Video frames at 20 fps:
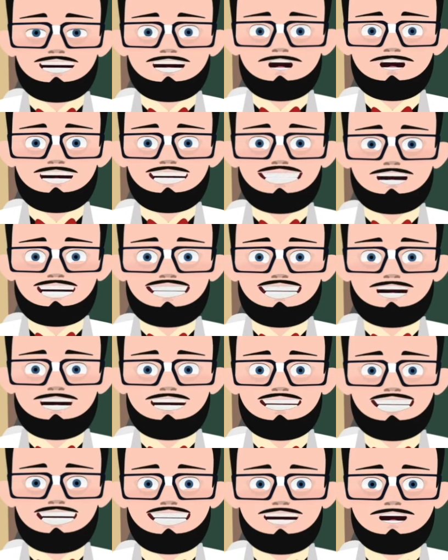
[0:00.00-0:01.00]
hopefully
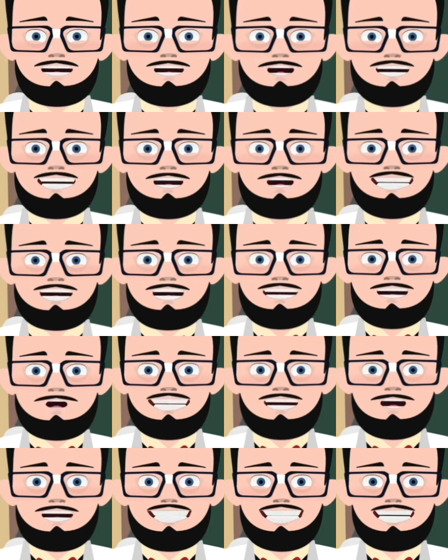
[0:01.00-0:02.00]
that helped.
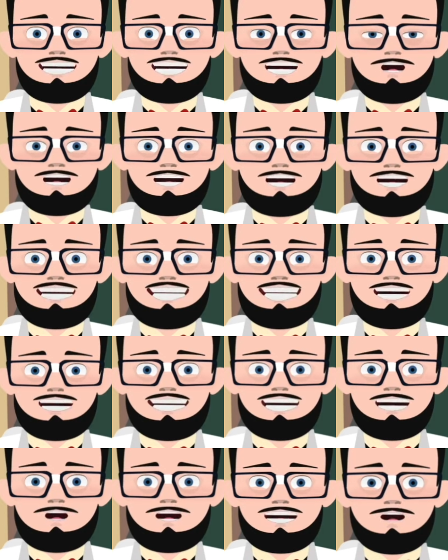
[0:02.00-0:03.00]
Excuse my drawing,
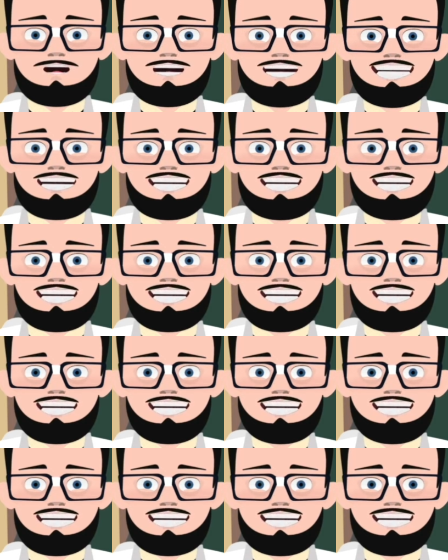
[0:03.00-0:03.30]
guys.